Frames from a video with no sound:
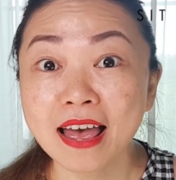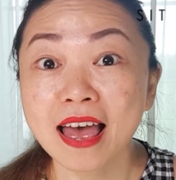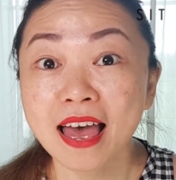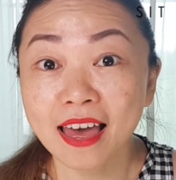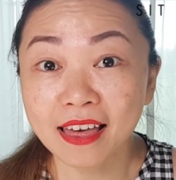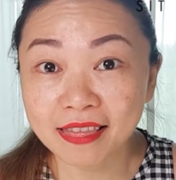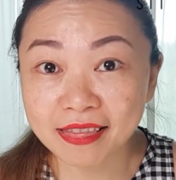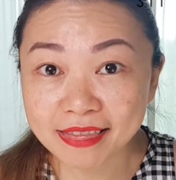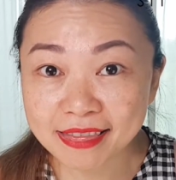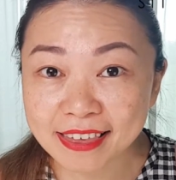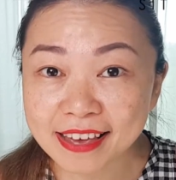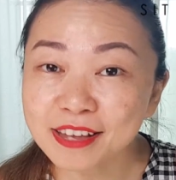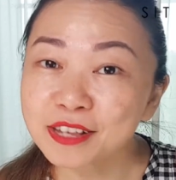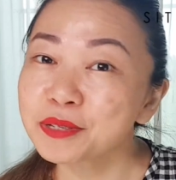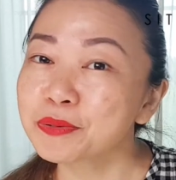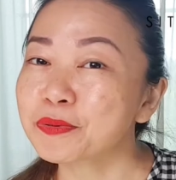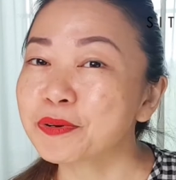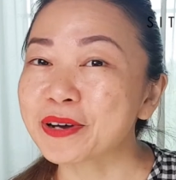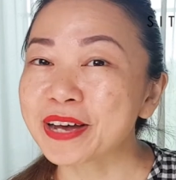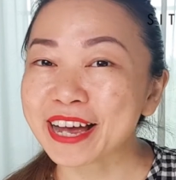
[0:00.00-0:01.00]
and
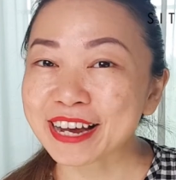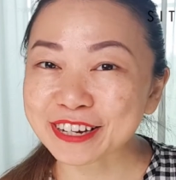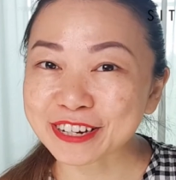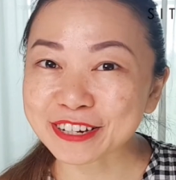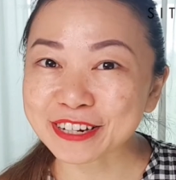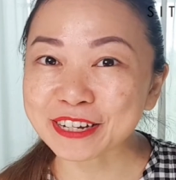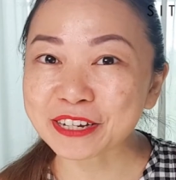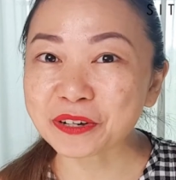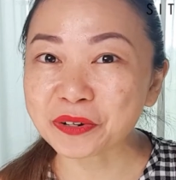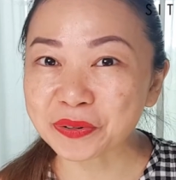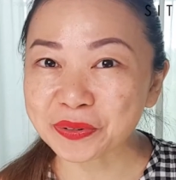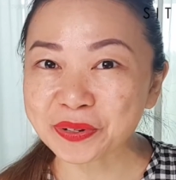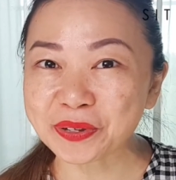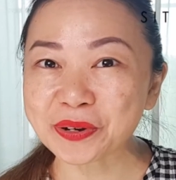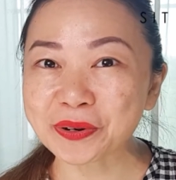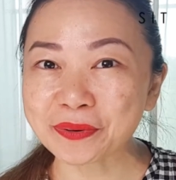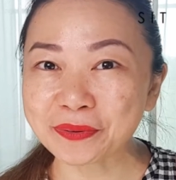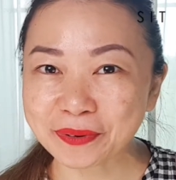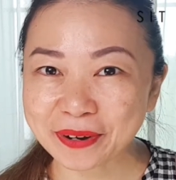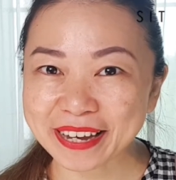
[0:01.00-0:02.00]
things will actually go
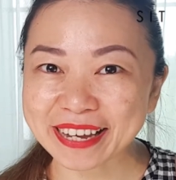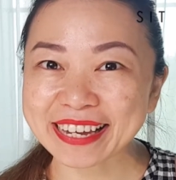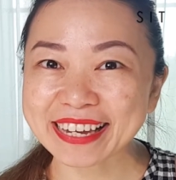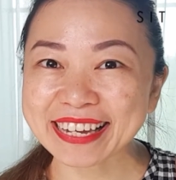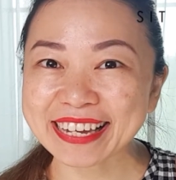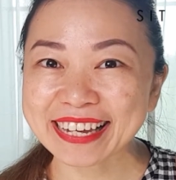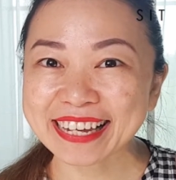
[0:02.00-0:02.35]
your way.